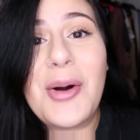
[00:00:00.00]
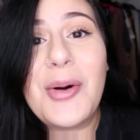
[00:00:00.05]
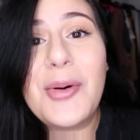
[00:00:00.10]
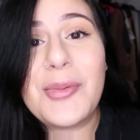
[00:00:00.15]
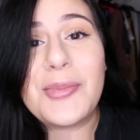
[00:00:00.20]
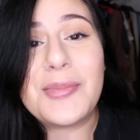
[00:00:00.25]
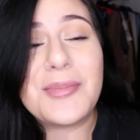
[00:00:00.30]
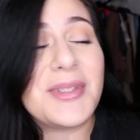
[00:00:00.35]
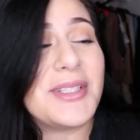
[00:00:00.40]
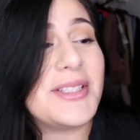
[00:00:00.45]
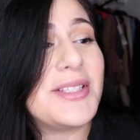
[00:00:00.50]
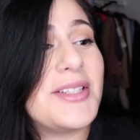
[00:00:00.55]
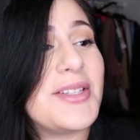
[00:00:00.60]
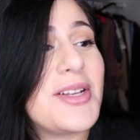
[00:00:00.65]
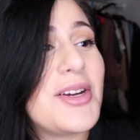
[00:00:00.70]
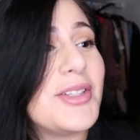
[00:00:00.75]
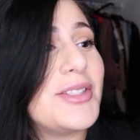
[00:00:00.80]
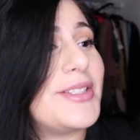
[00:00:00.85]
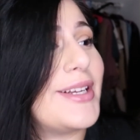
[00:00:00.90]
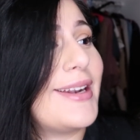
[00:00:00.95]
home. This is
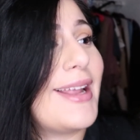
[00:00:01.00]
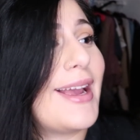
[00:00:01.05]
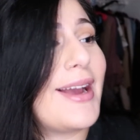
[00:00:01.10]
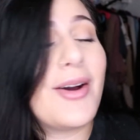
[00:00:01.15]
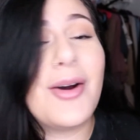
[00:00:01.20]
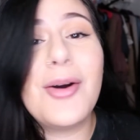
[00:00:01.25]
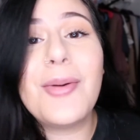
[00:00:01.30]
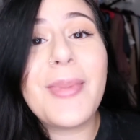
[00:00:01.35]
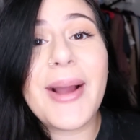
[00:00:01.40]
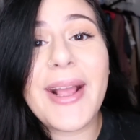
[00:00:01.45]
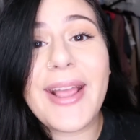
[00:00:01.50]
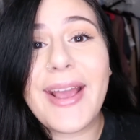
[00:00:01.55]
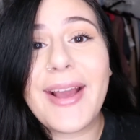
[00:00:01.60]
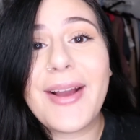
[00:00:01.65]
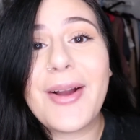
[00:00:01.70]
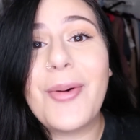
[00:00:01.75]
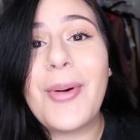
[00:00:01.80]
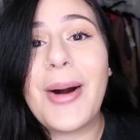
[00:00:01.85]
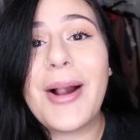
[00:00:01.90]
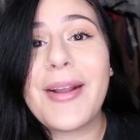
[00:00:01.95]
all done at home. I can't
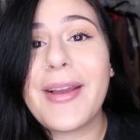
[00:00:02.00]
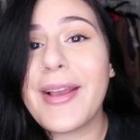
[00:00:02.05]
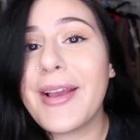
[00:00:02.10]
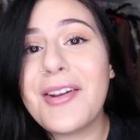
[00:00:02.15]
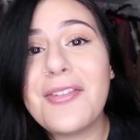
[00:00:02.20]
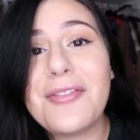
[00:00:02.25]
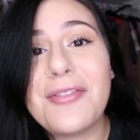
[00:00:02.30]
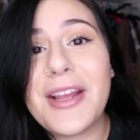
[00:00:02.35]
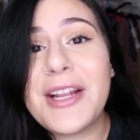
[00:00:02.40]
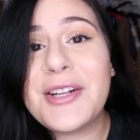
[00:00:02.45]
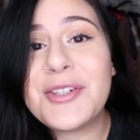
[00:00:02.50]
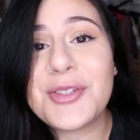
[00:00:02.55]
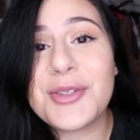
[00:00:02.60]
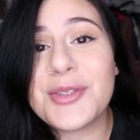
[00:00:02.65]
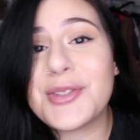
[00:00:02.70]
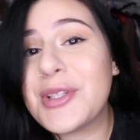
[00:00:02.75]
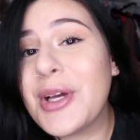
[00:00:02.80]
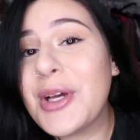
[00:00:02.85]
go out and get a facial